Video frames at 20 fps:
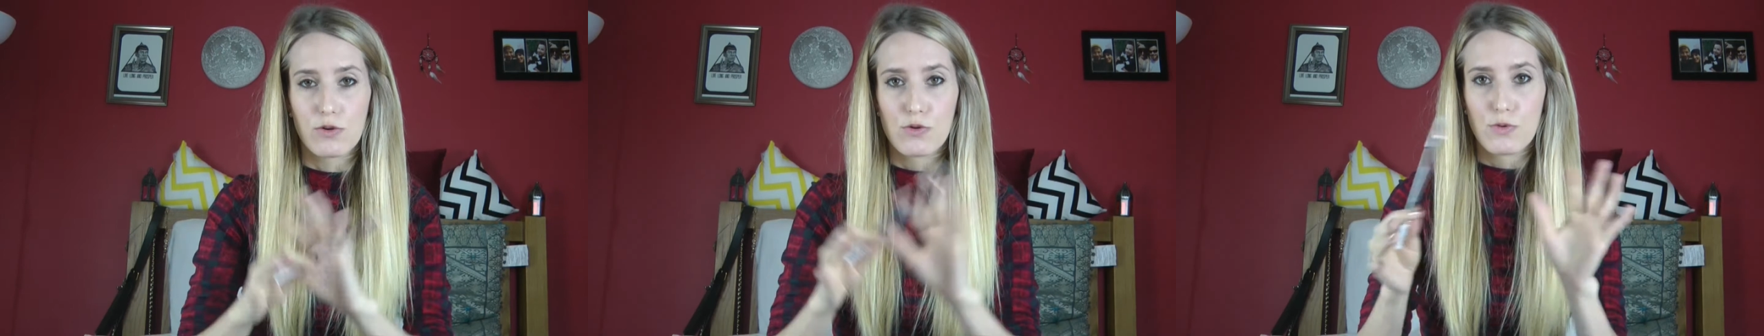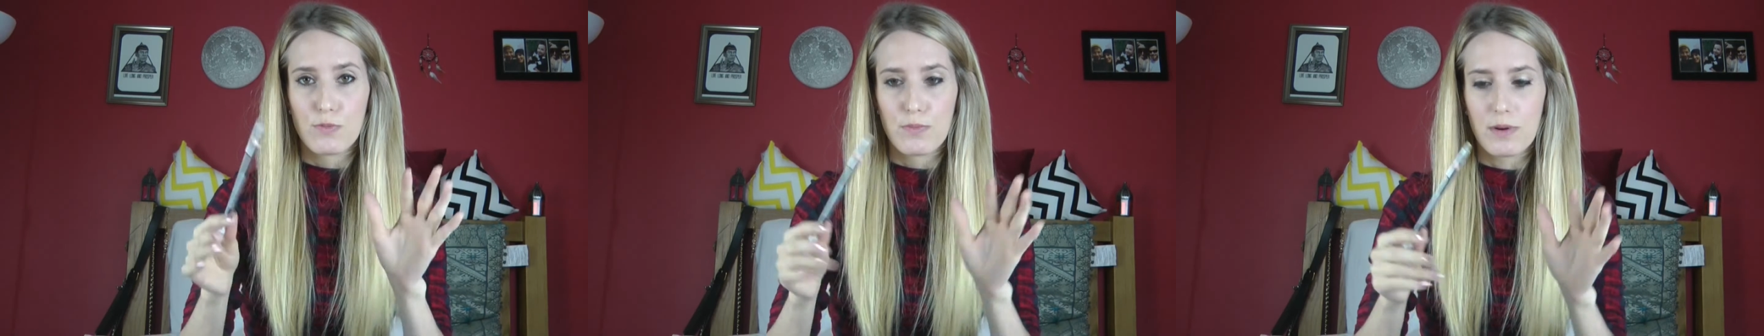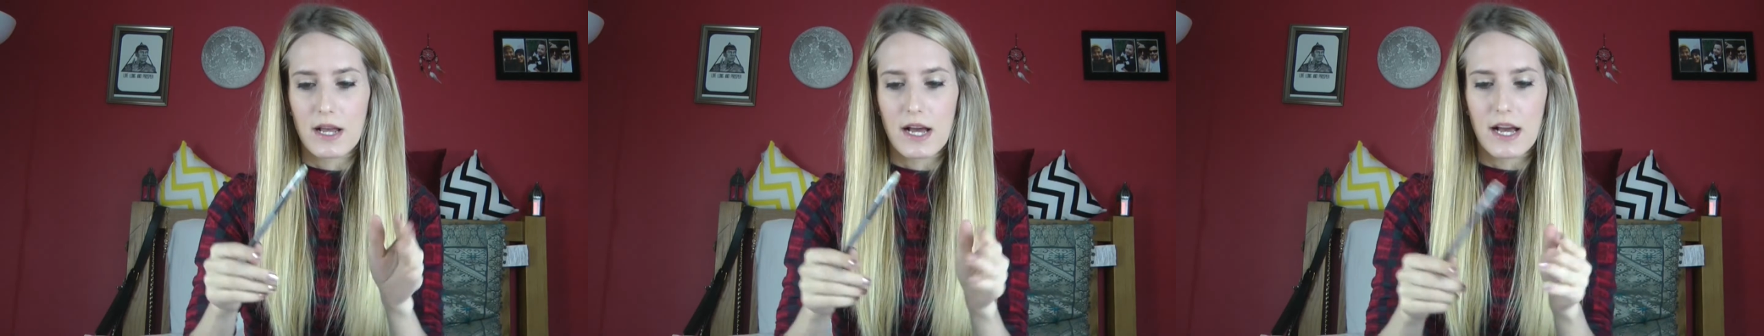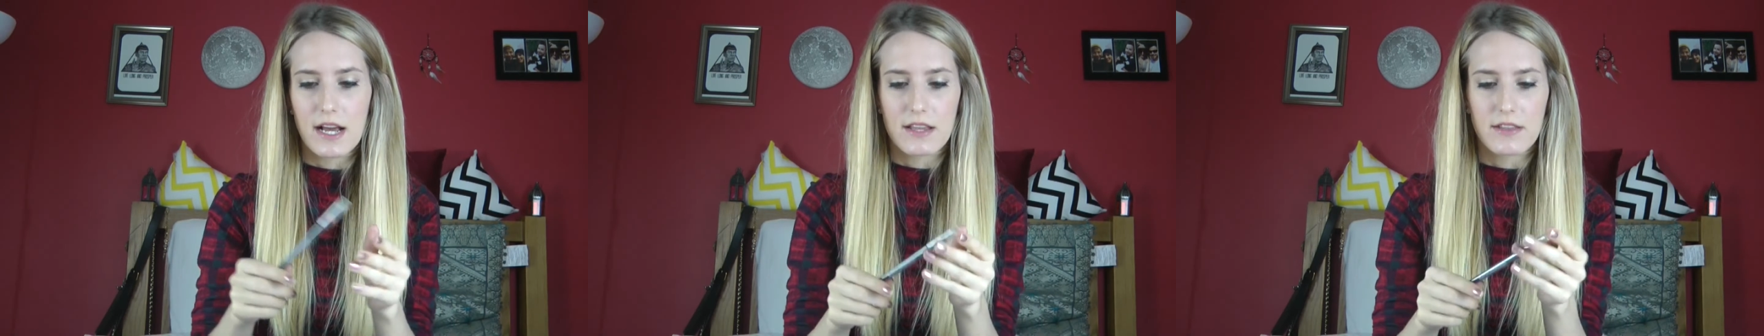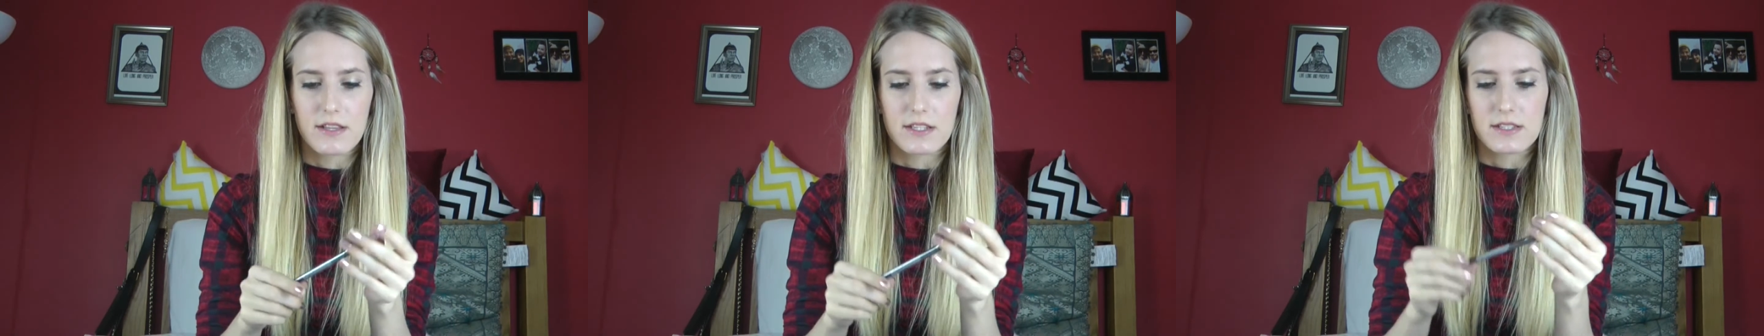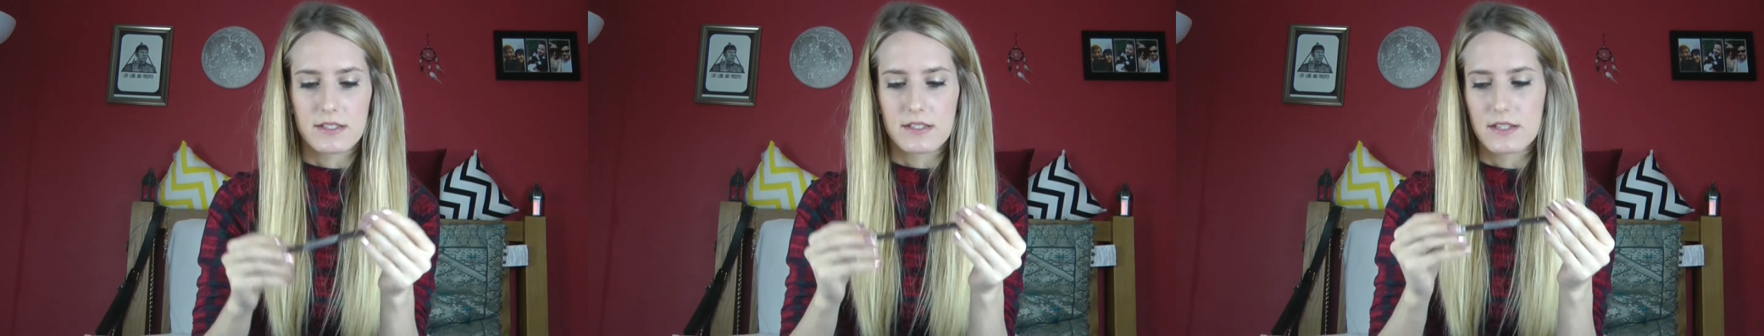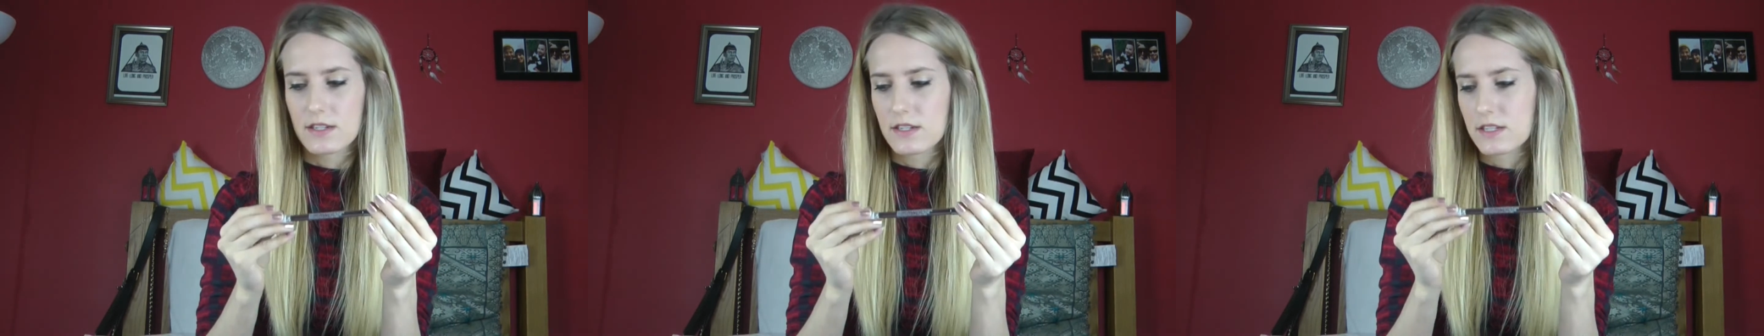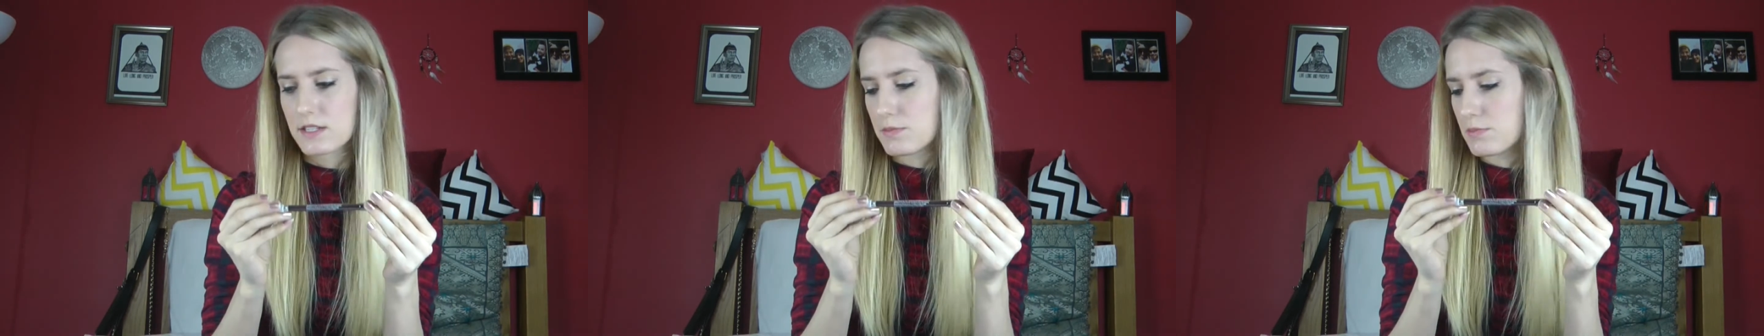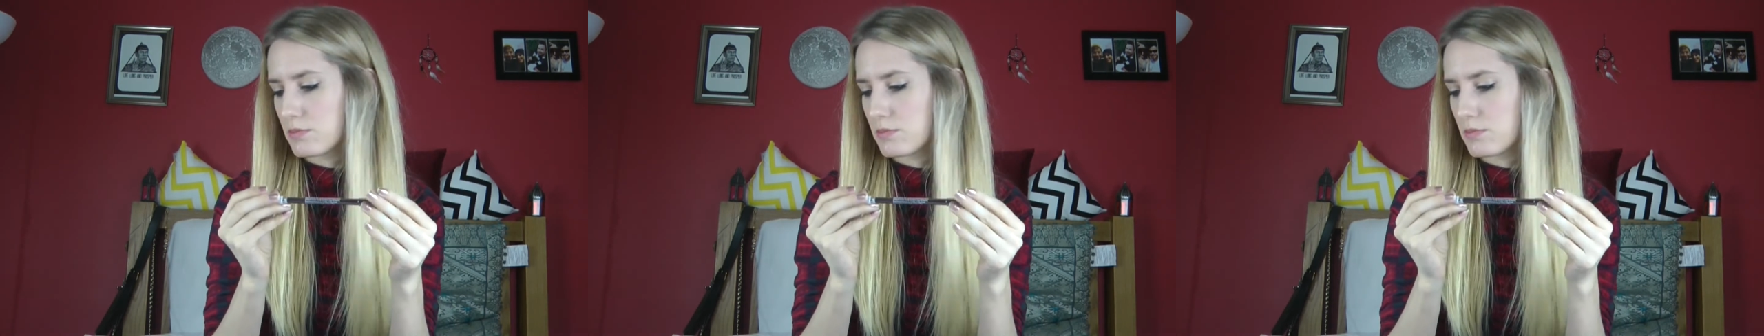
all black, this is a nice